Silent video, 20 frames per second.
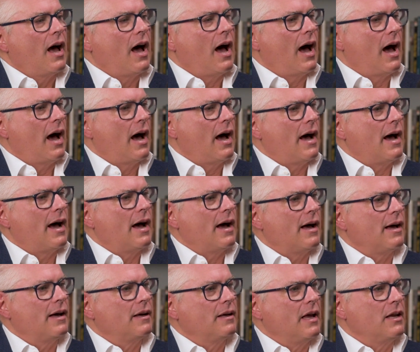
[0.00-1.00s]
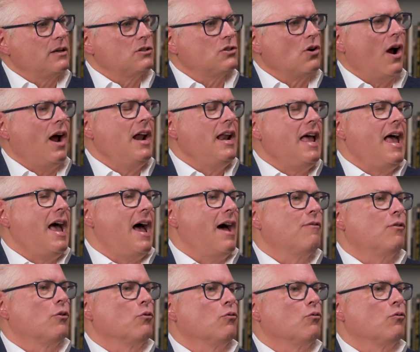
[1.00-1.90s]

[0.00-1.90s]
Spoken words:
and try to have a